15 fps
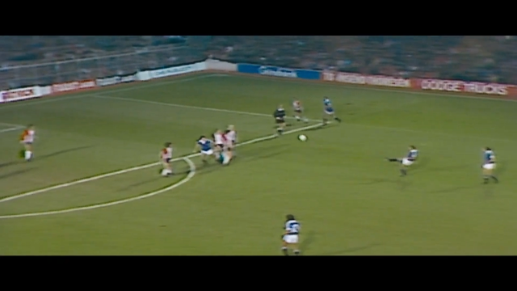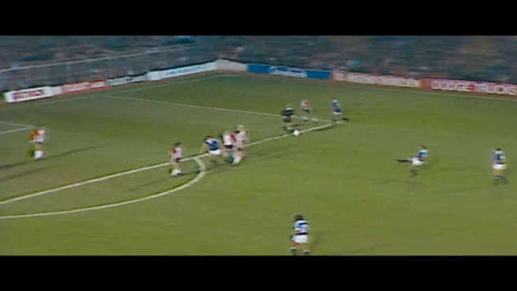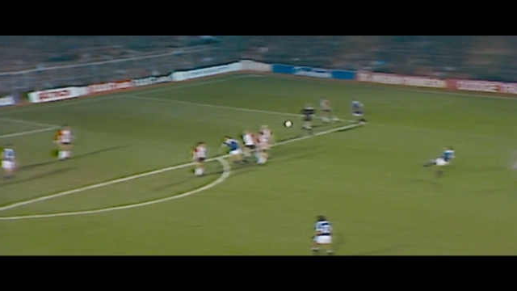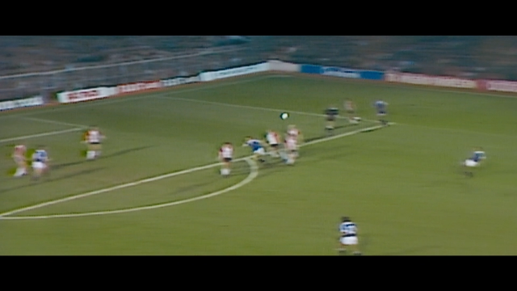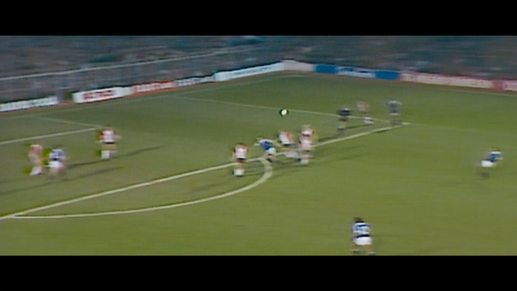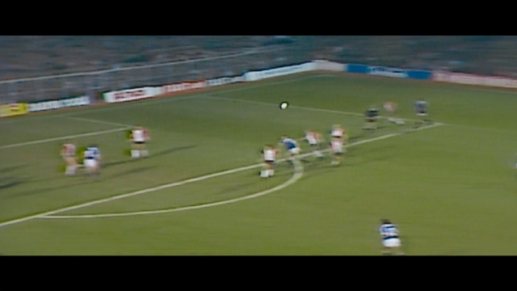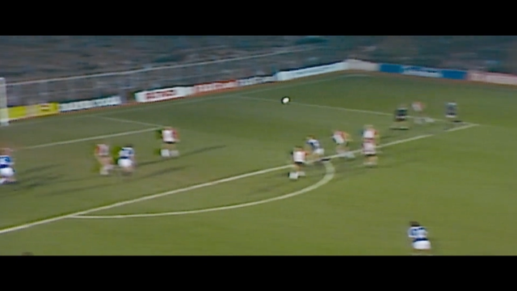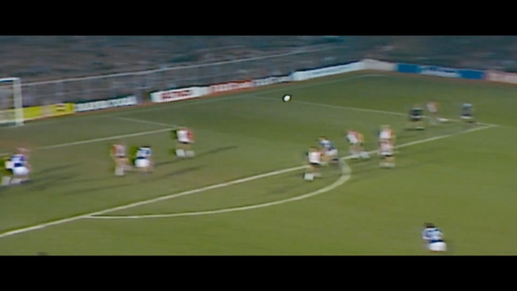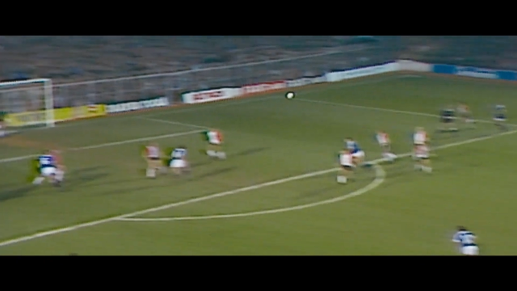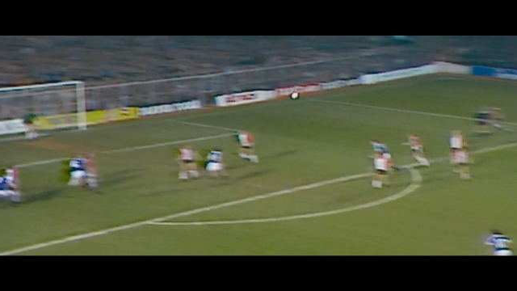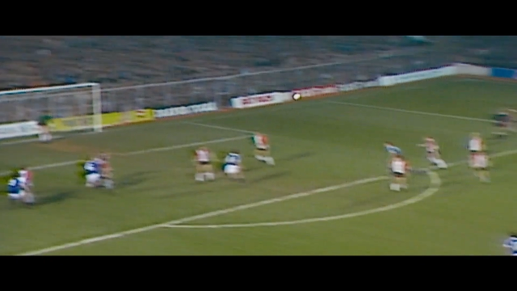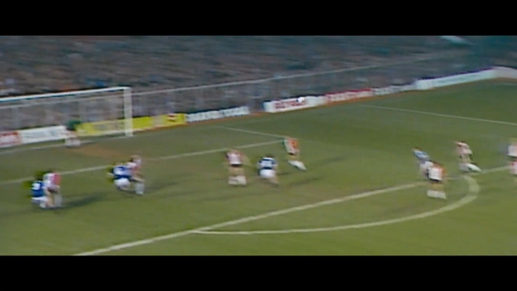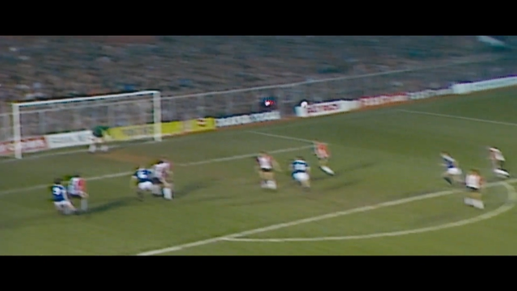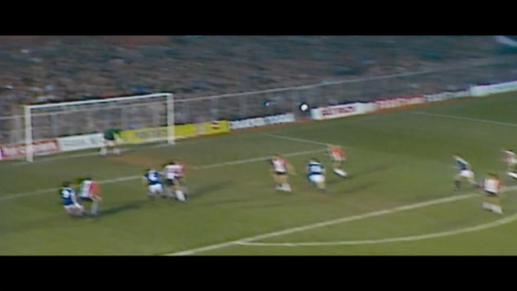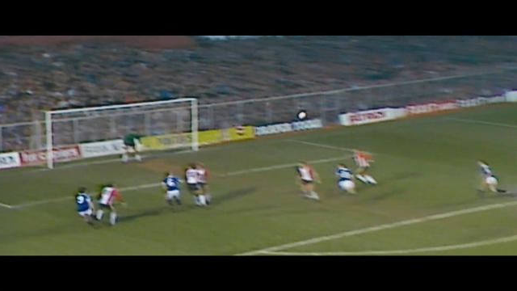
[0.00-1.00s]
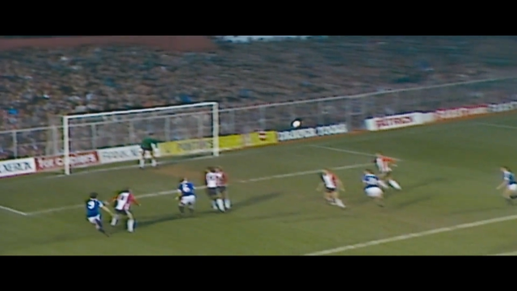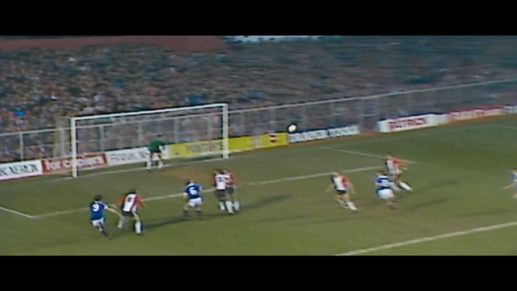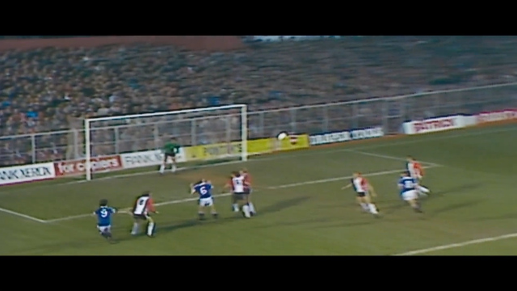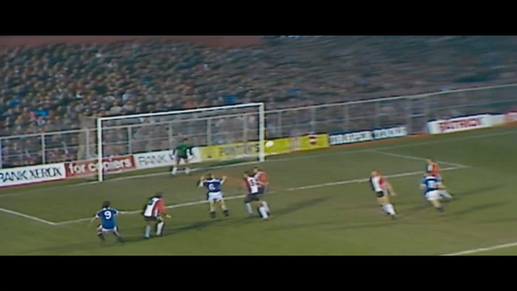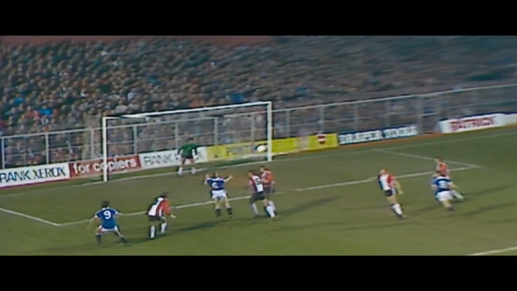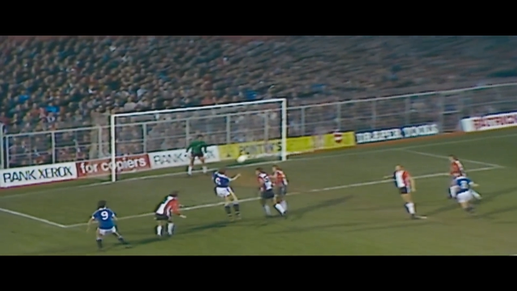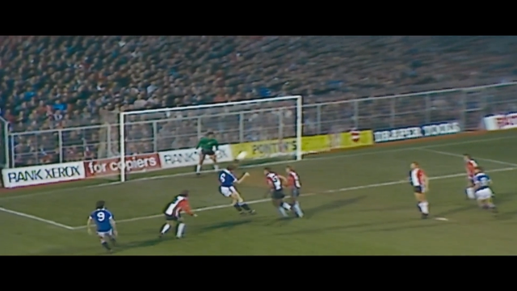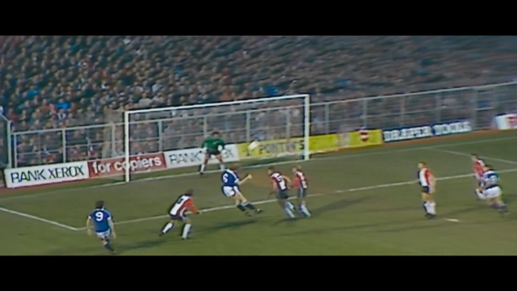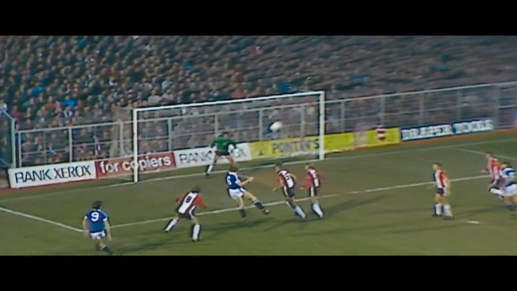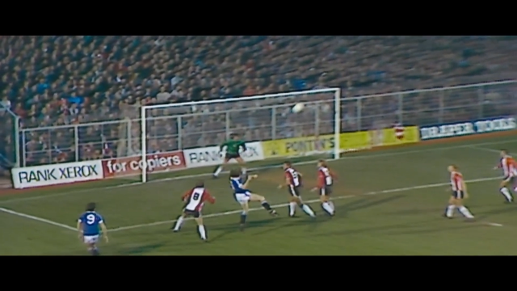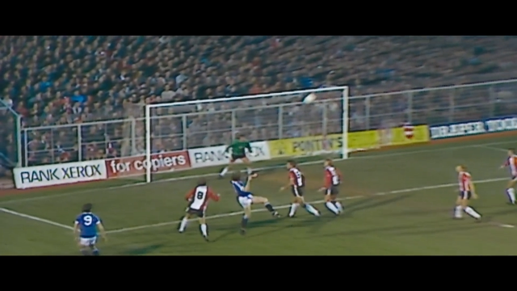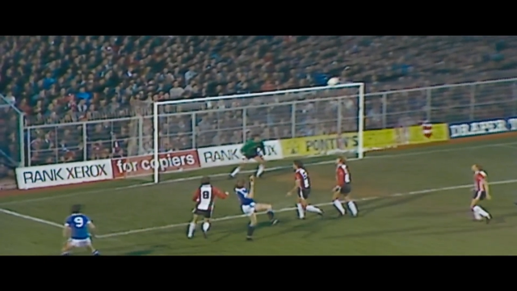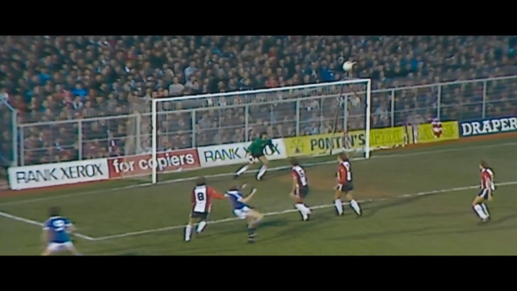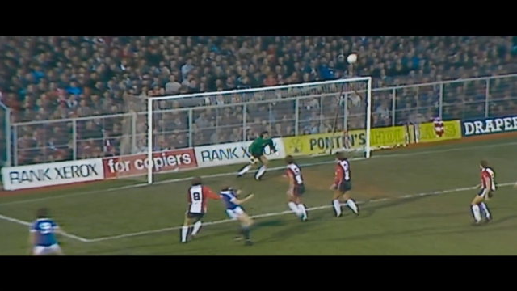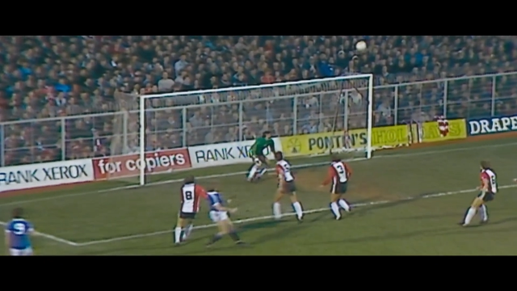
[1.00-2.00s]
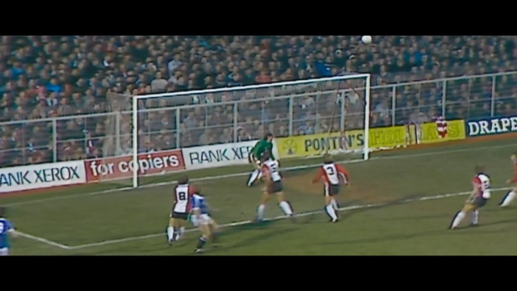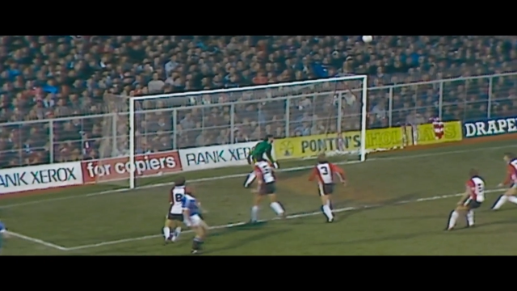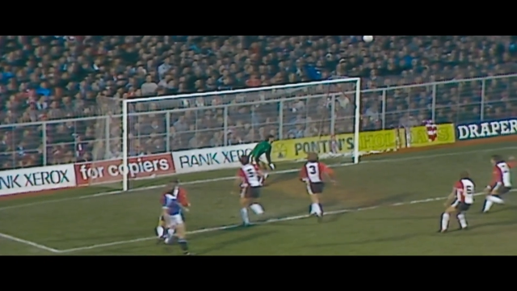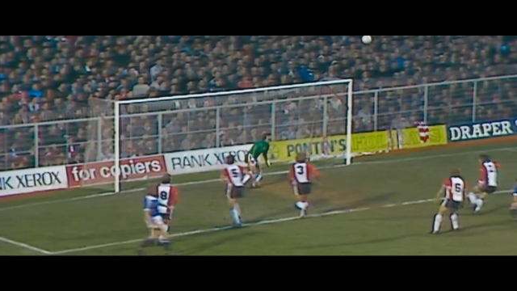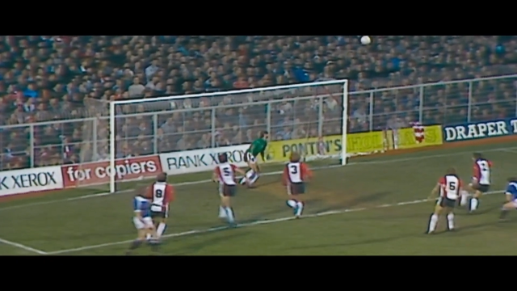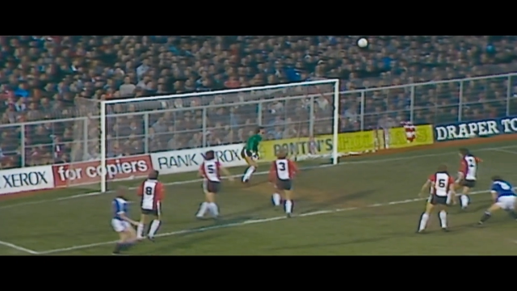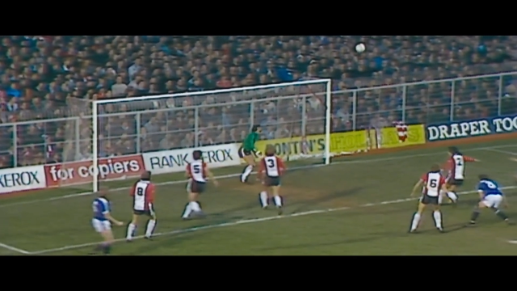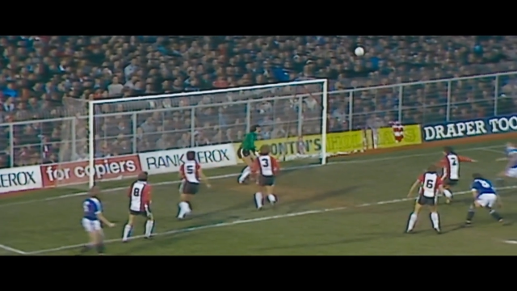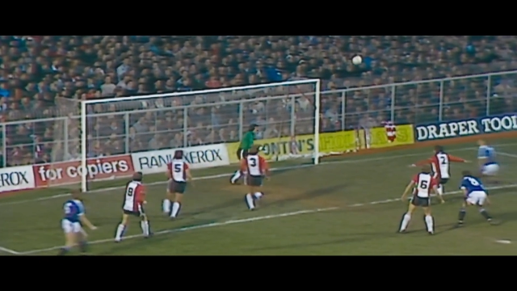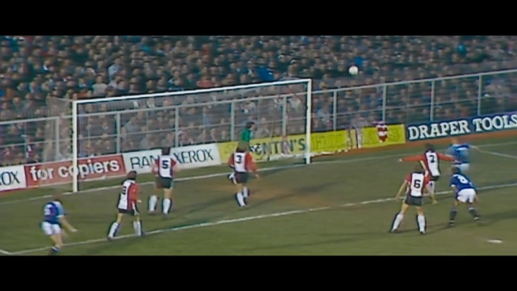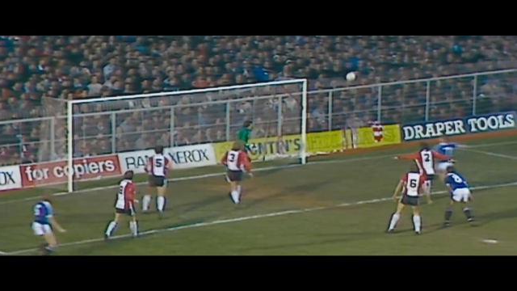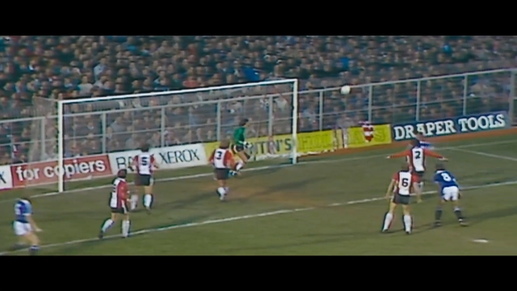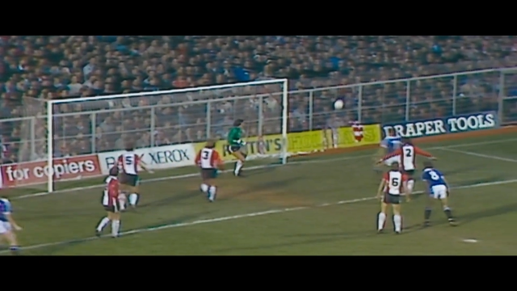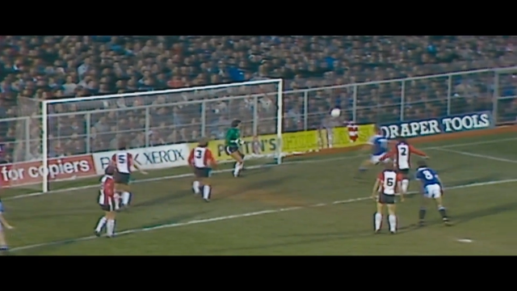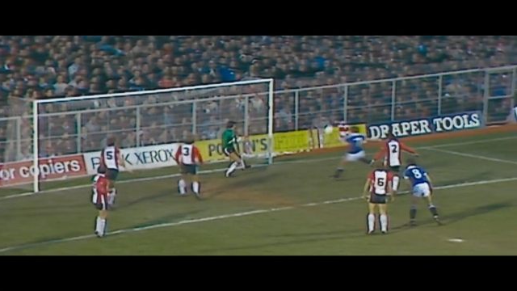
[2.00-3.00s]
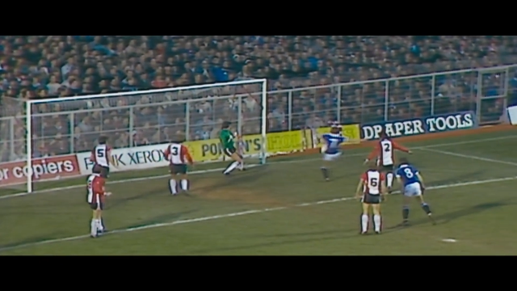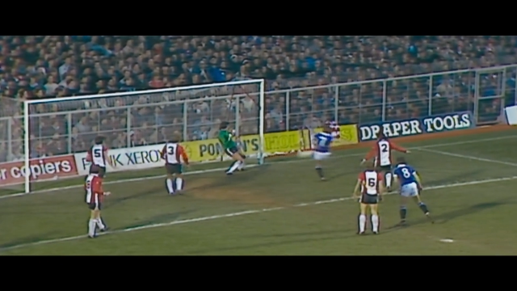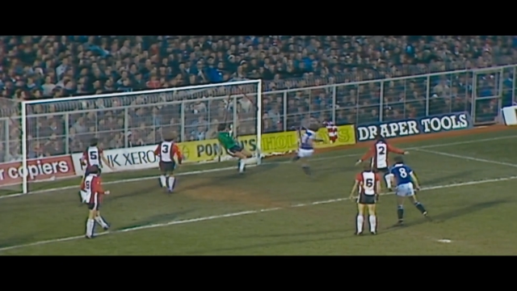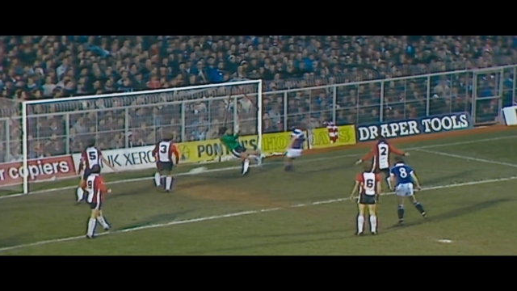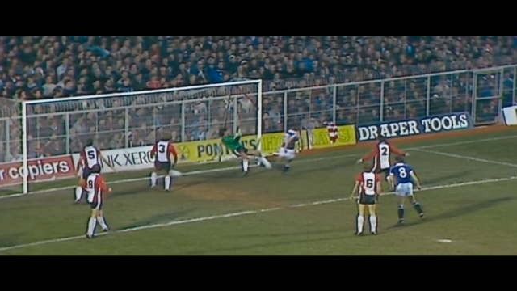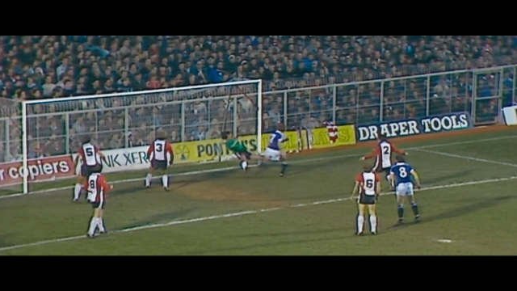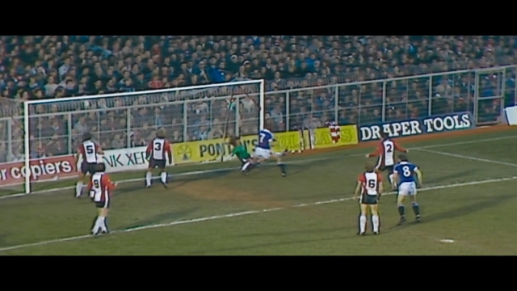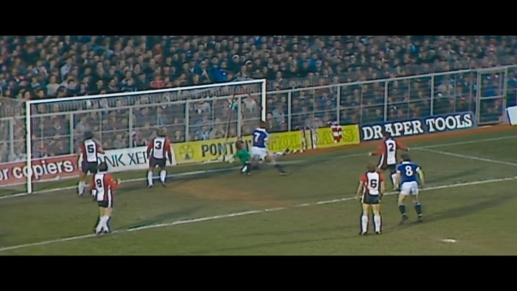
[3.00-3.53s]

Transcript: (no speaker visible)